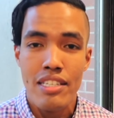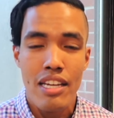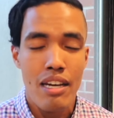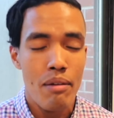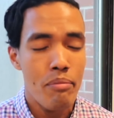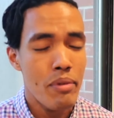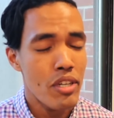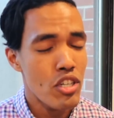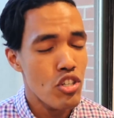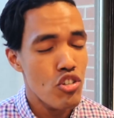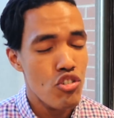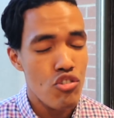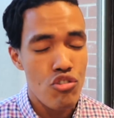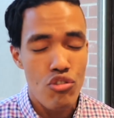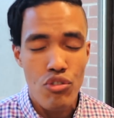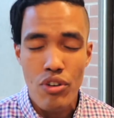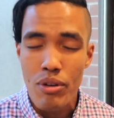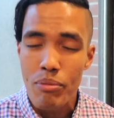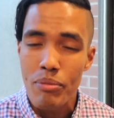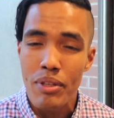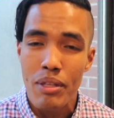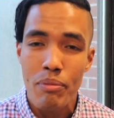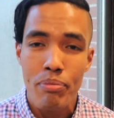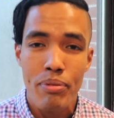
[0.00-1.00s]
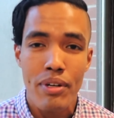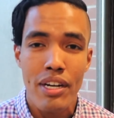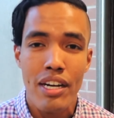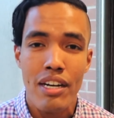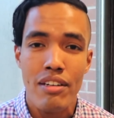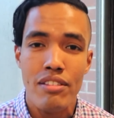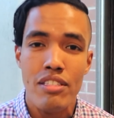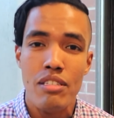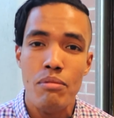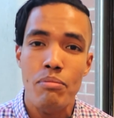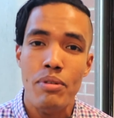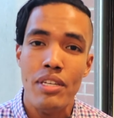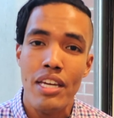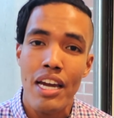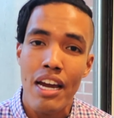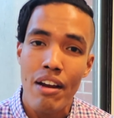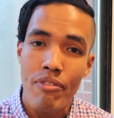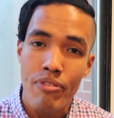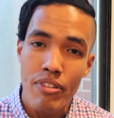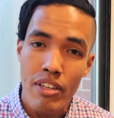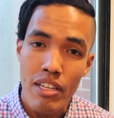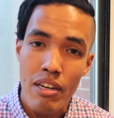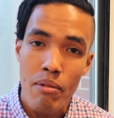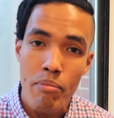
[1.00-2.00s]
I'm extremely proud to be
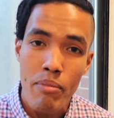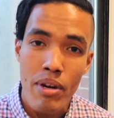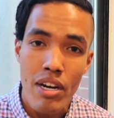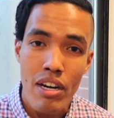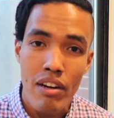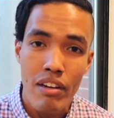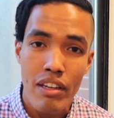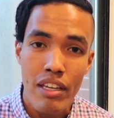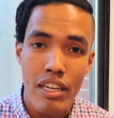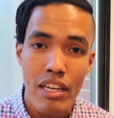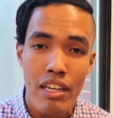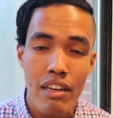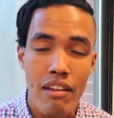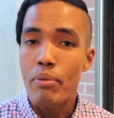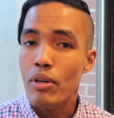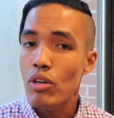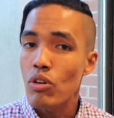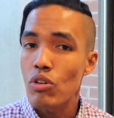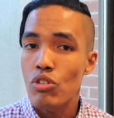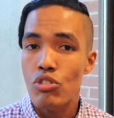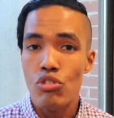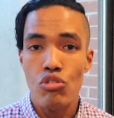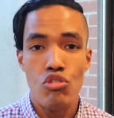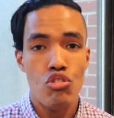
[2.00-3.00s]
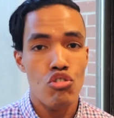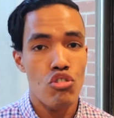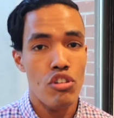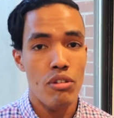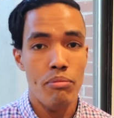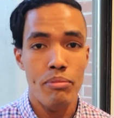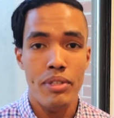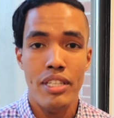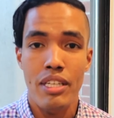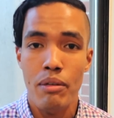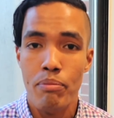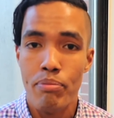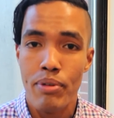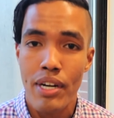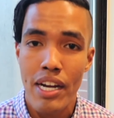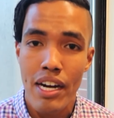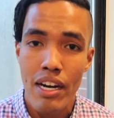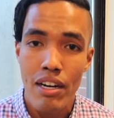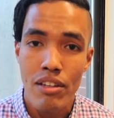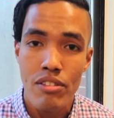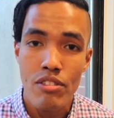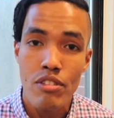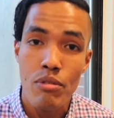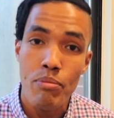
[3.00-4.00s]
African American, but also extremely
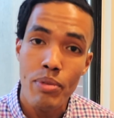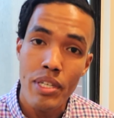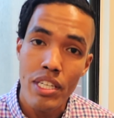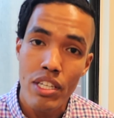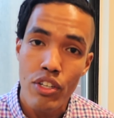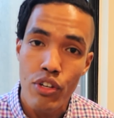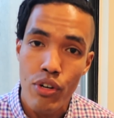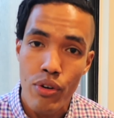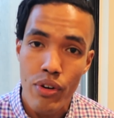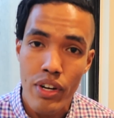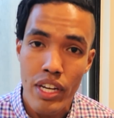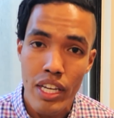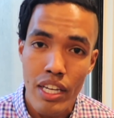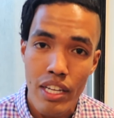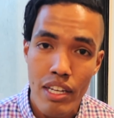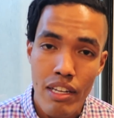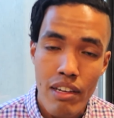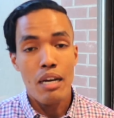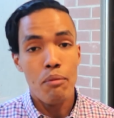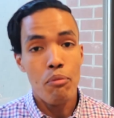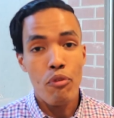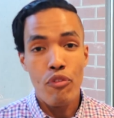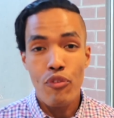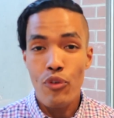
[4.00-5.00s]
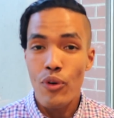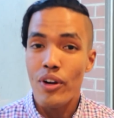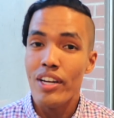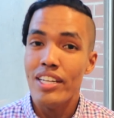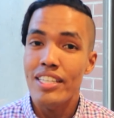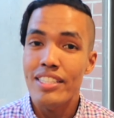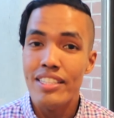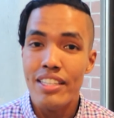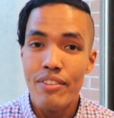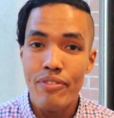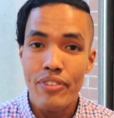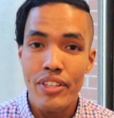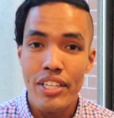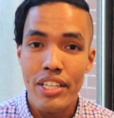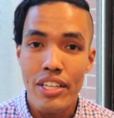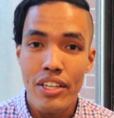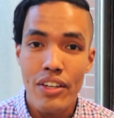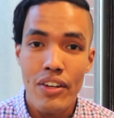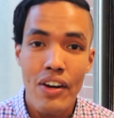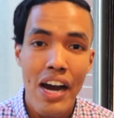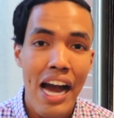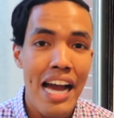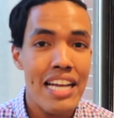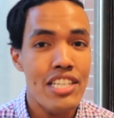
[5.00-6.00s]
proud to be Korean. Now, before I end the
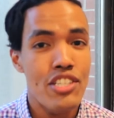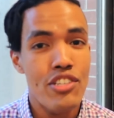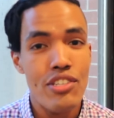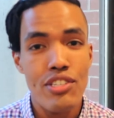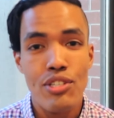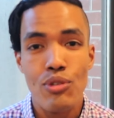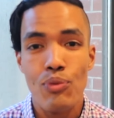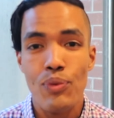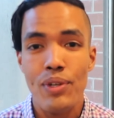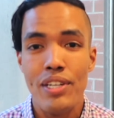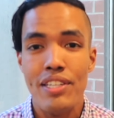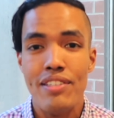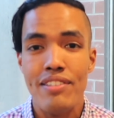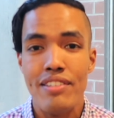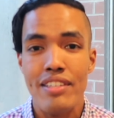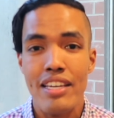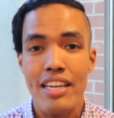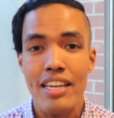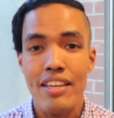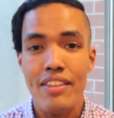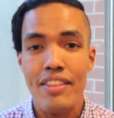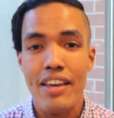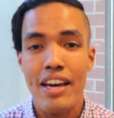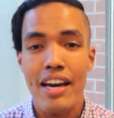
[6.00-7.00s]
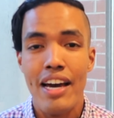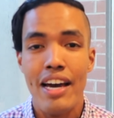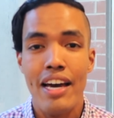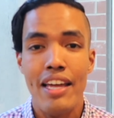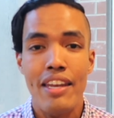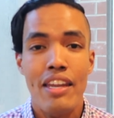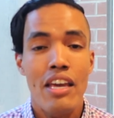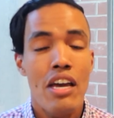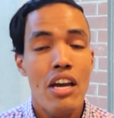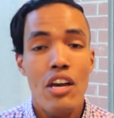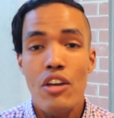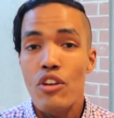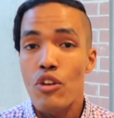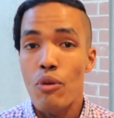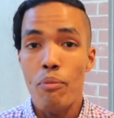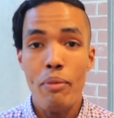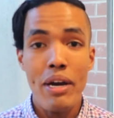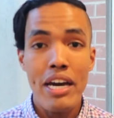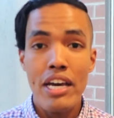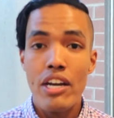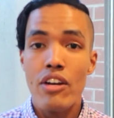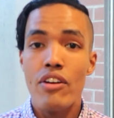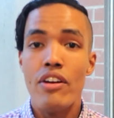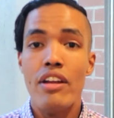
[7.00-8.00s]
video, I just want to say that no
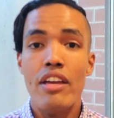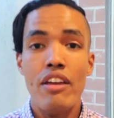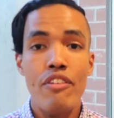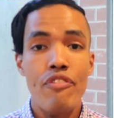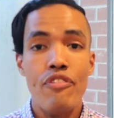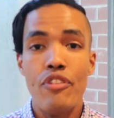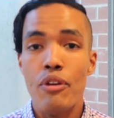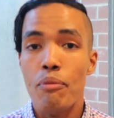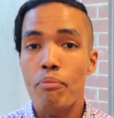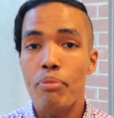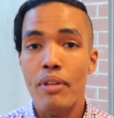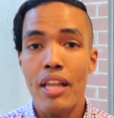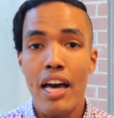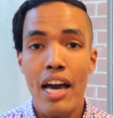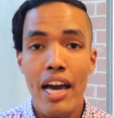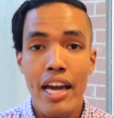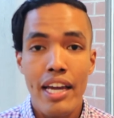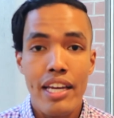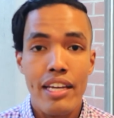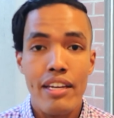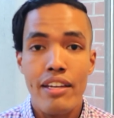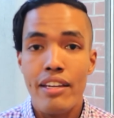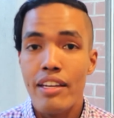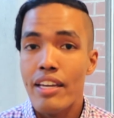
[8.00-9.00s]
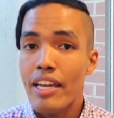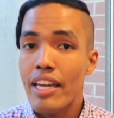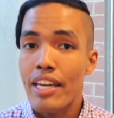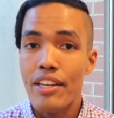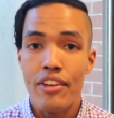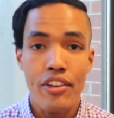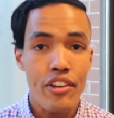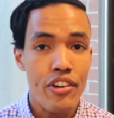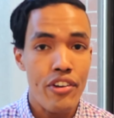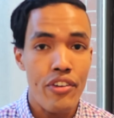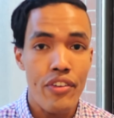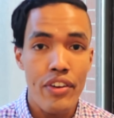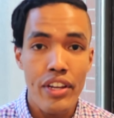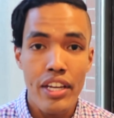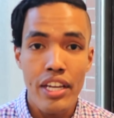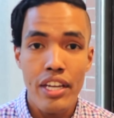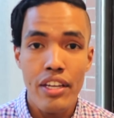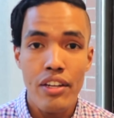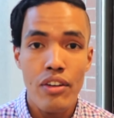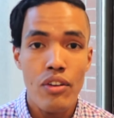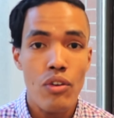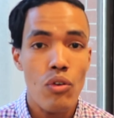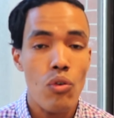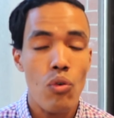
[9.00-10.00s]
matter if you're Black and
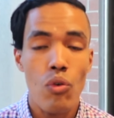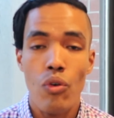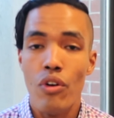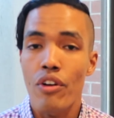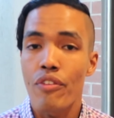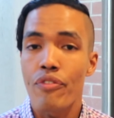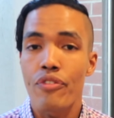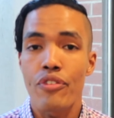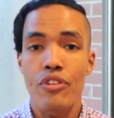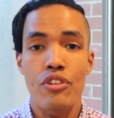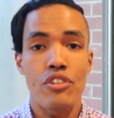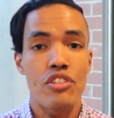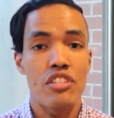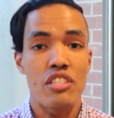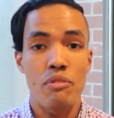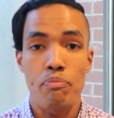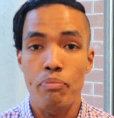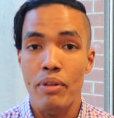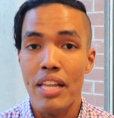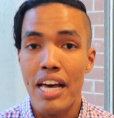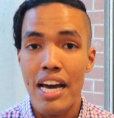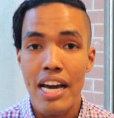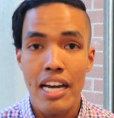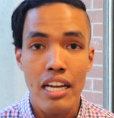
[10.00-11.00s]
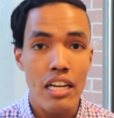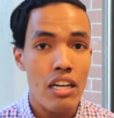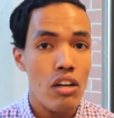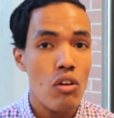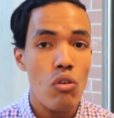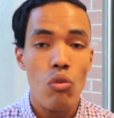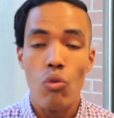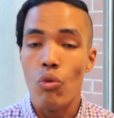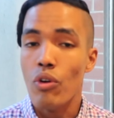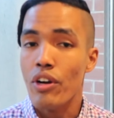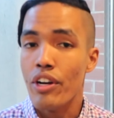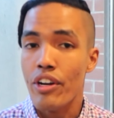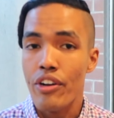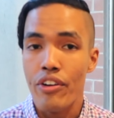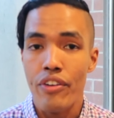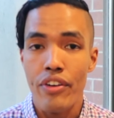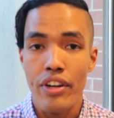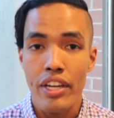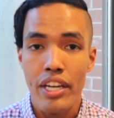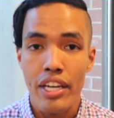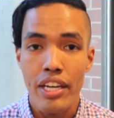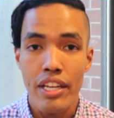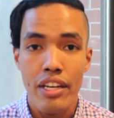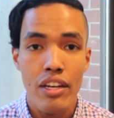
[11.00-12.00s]
Korean, or if you're just Black or
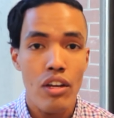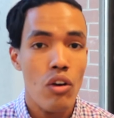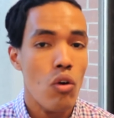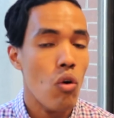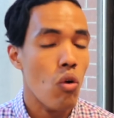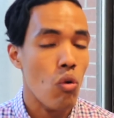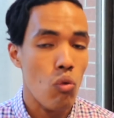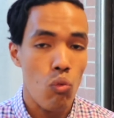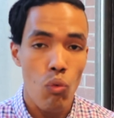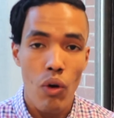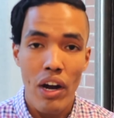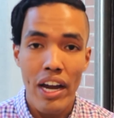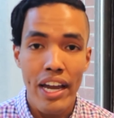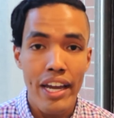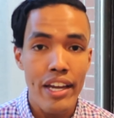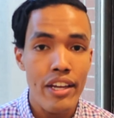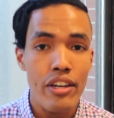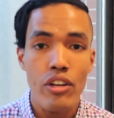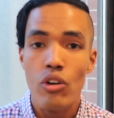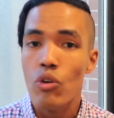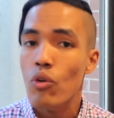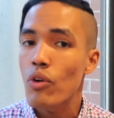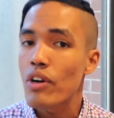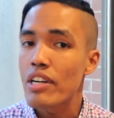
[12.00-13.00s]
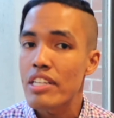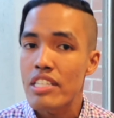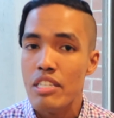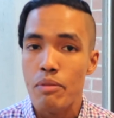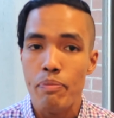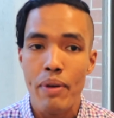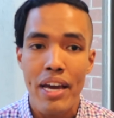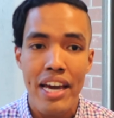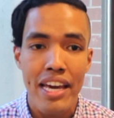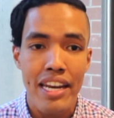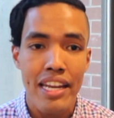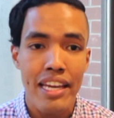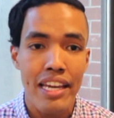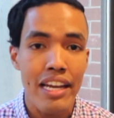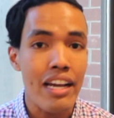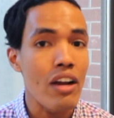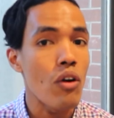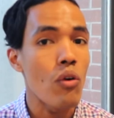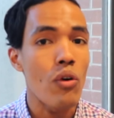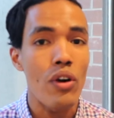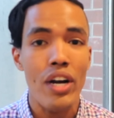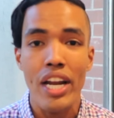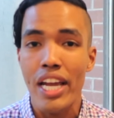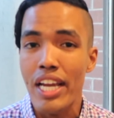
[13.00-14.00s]
Korean or white or Hispanic
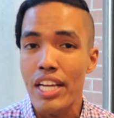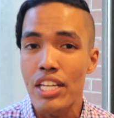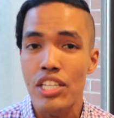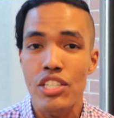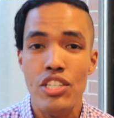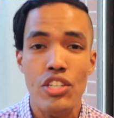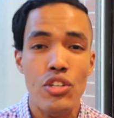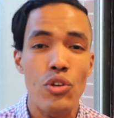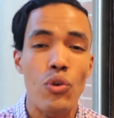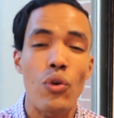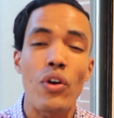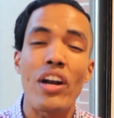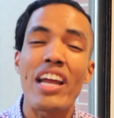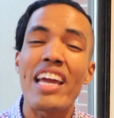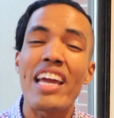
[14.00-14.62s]
or Asian or